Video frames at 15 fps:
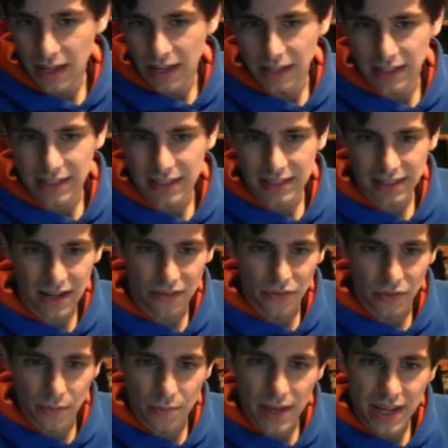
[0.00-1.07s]
And that's kind of
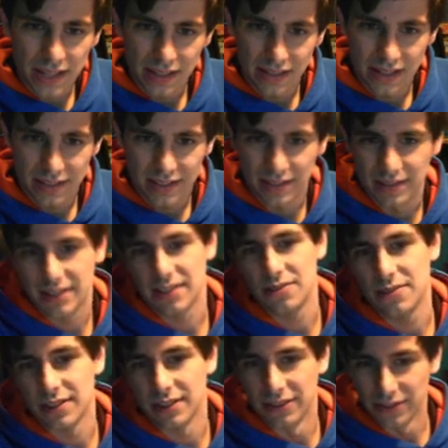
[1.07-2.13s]
the main lesson that
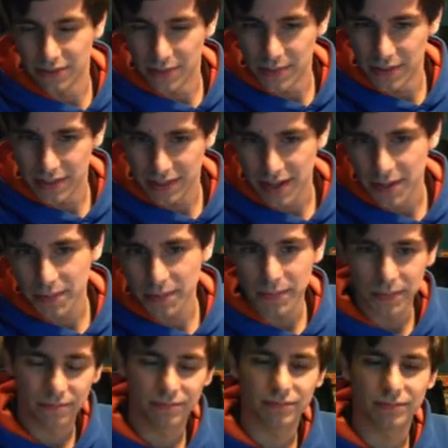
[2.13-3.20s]
you can learn from this game.
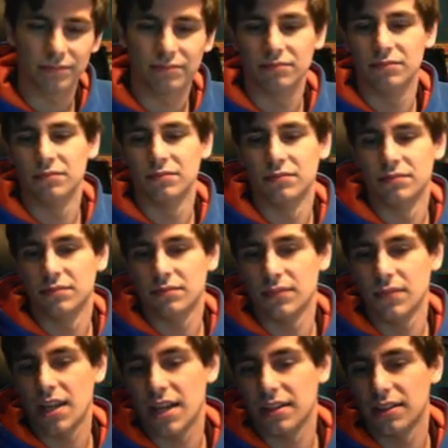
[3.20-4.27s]

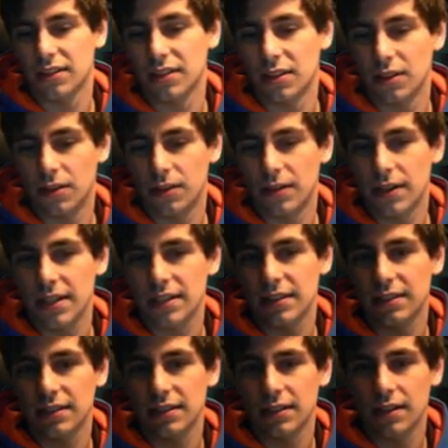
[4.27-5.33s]
Yeah, alright.